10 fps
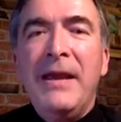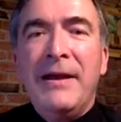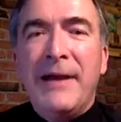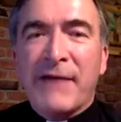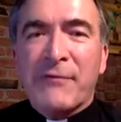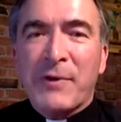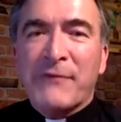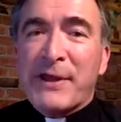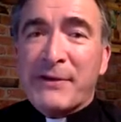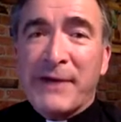Hi, everyone.
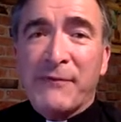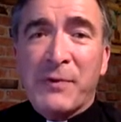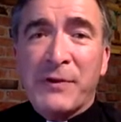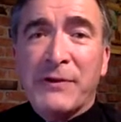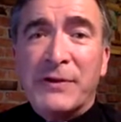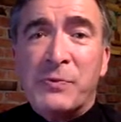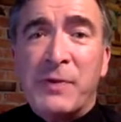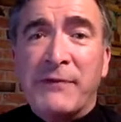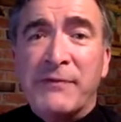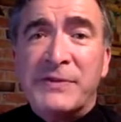Father Kevin with you this
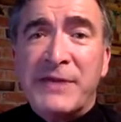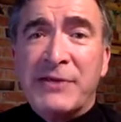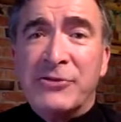week from St.